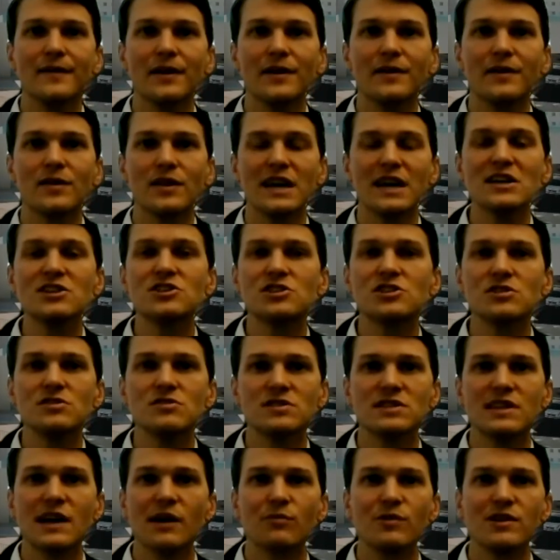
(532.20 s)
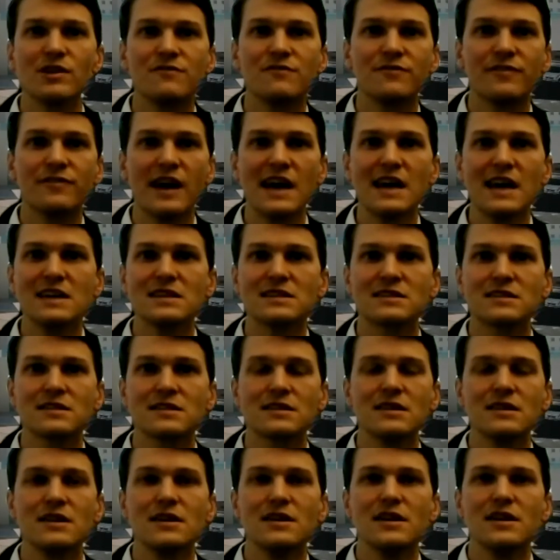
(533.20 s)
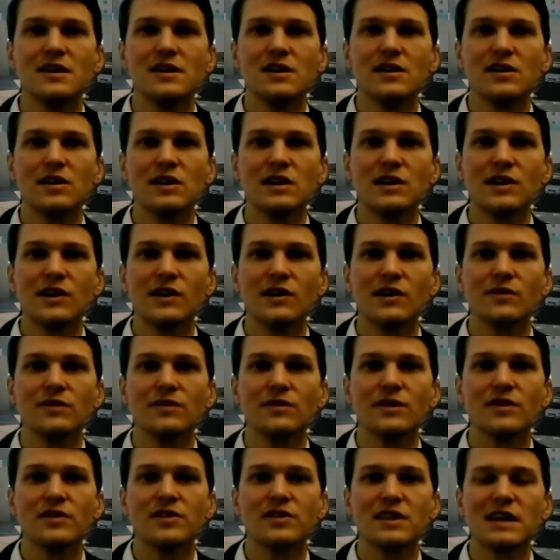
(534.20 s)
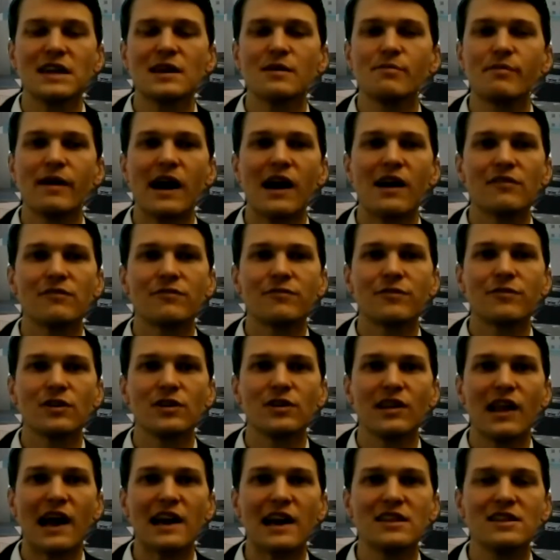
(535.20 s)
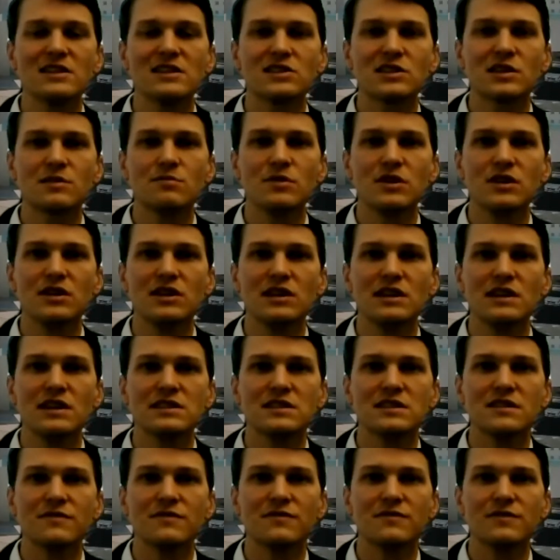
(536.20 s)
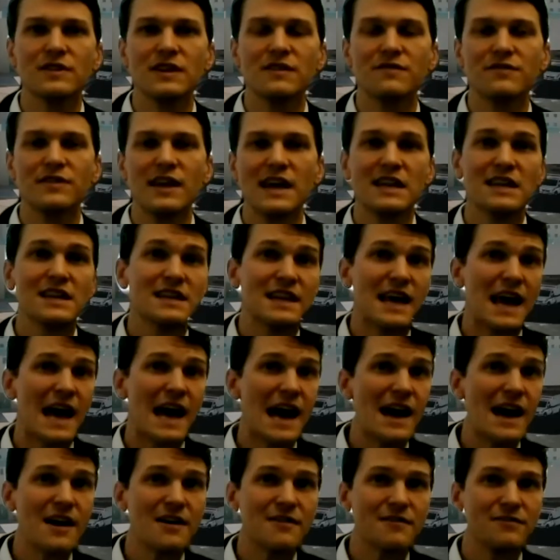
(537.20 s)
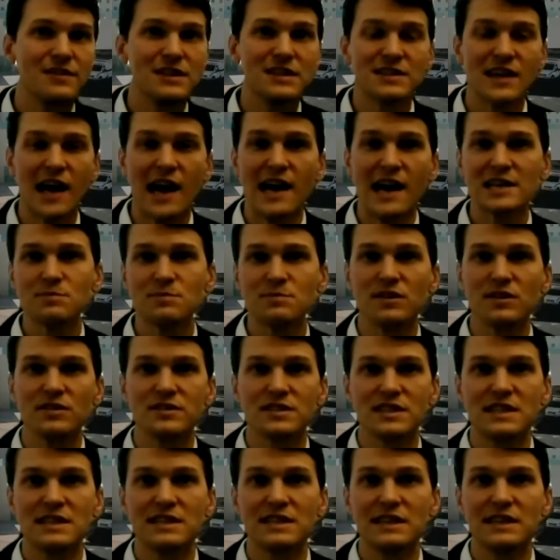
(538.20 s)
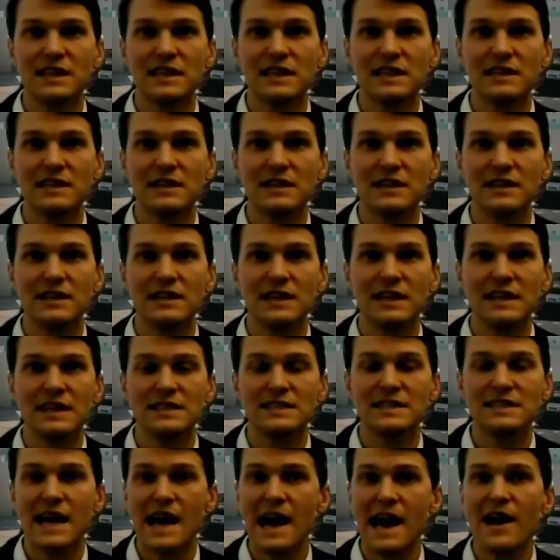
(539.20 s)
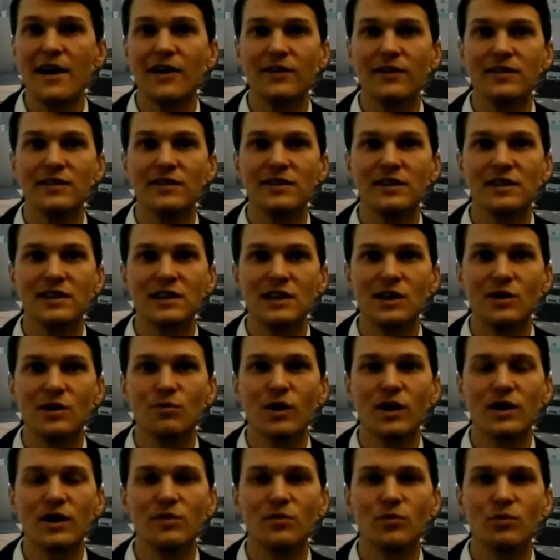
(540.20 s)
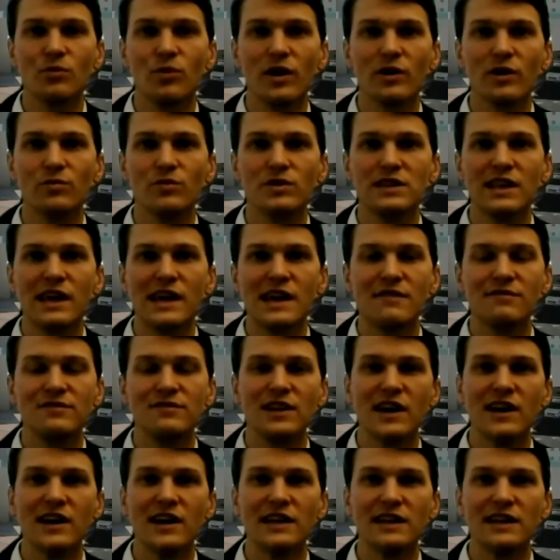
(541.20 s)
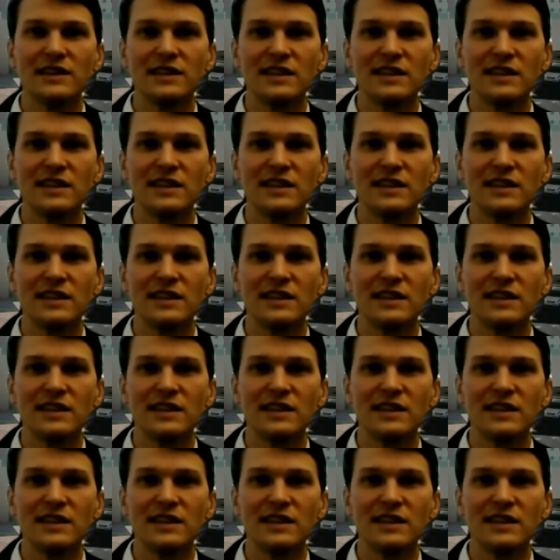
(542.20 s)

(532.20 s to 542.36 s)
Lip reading: issues that we face. Think about, for a lot of these communities, if they didn't have these hospitals in town, what would they have done at the